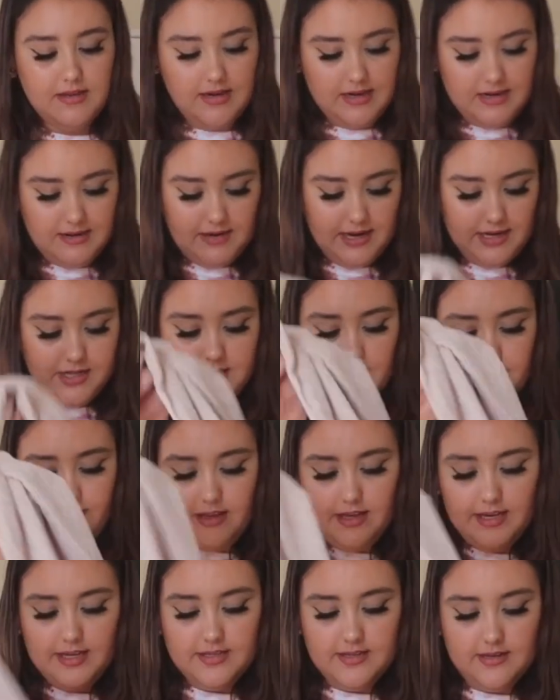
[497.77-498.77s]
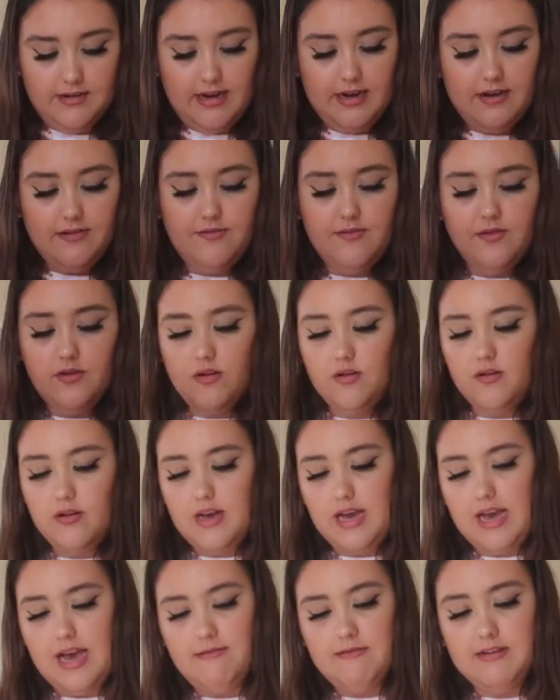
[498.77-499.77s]
like I'm actually really excited for.
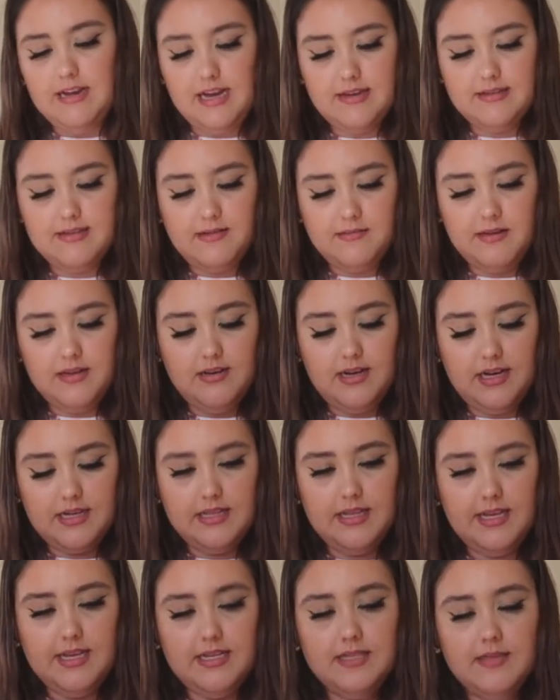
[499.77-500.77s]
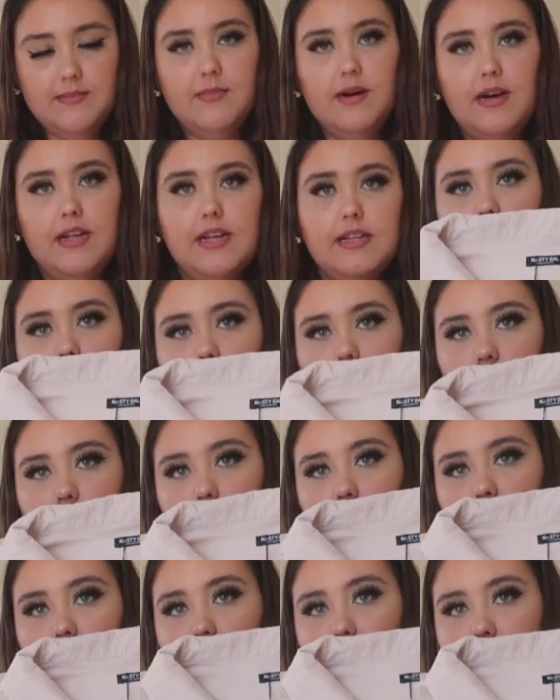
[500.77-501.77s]
I haven't had something like this, but
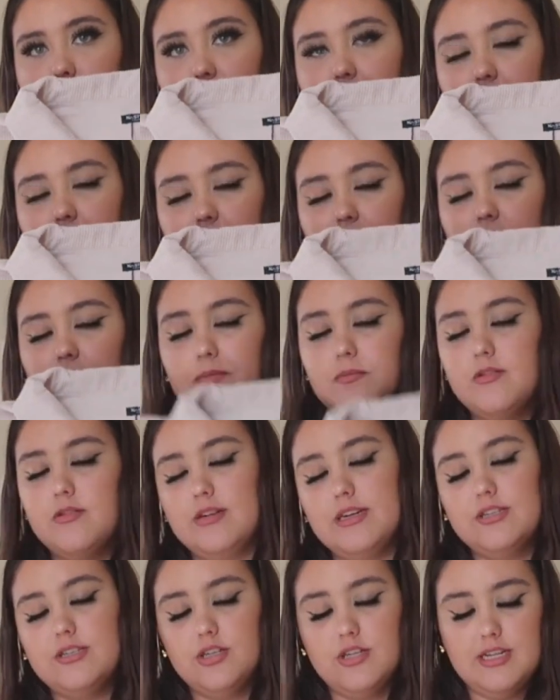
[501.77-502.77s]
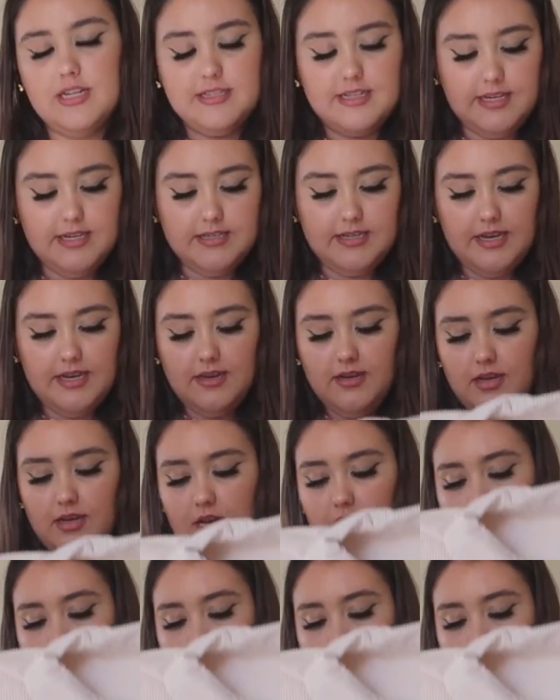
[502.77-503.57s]
corduroy, I'm pretty sure that's how you say it.